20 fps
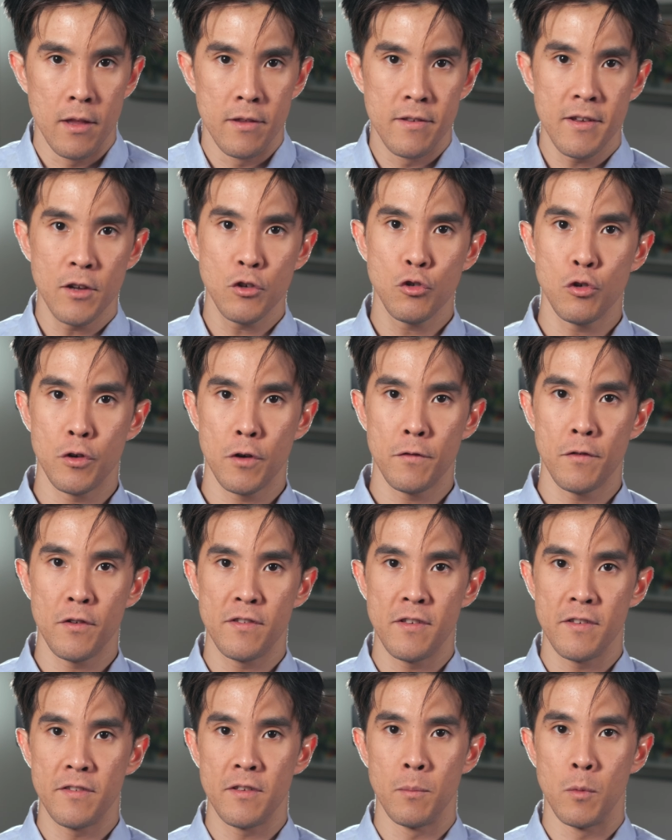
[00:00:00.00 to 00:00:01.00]
And central nervous
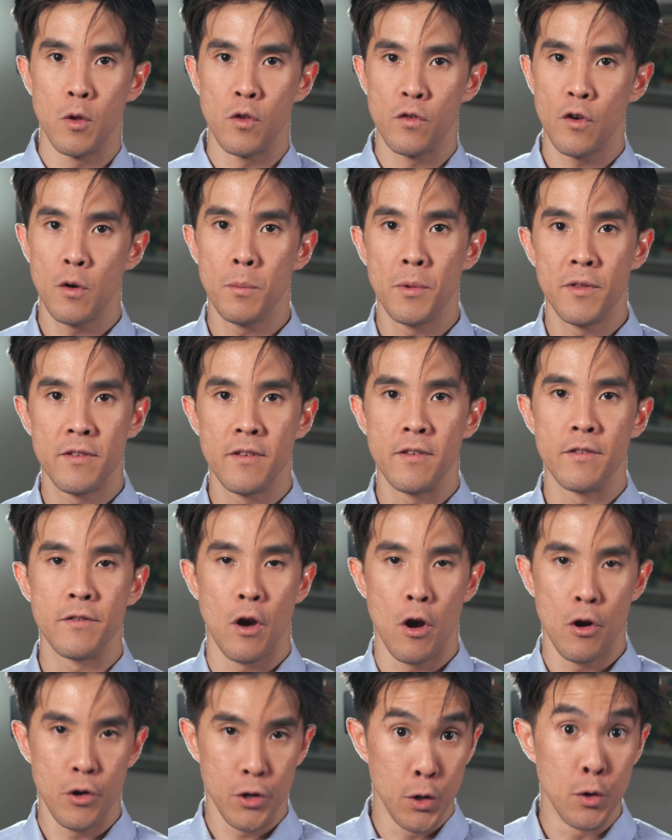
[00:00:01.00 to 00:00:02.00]
system disturbances
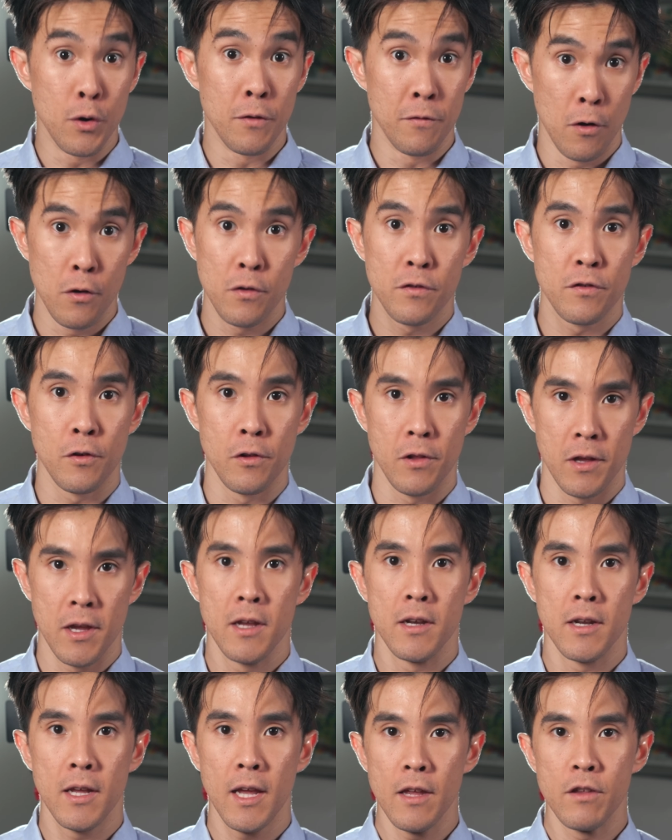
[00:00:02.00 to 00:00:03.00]
are universal
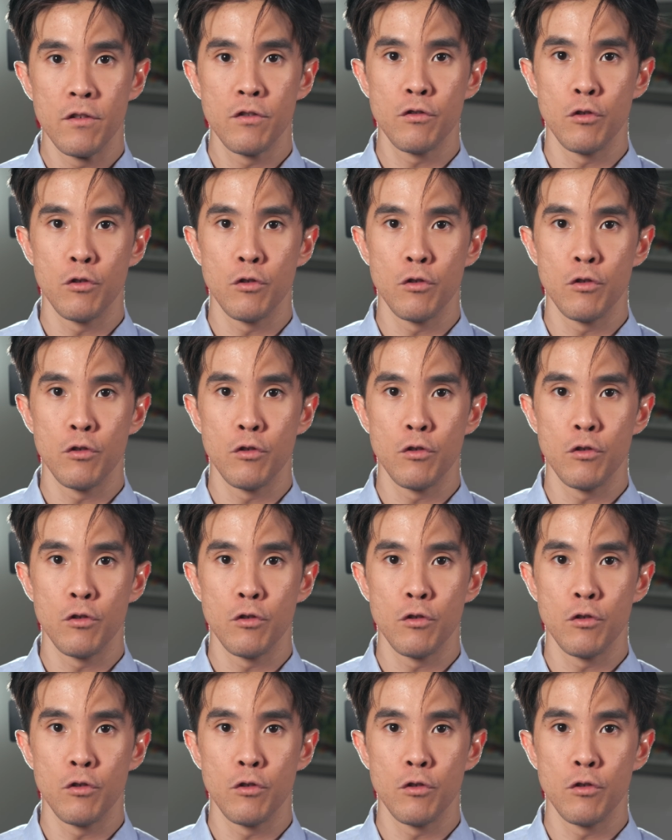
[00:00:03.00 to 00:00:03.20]
in heat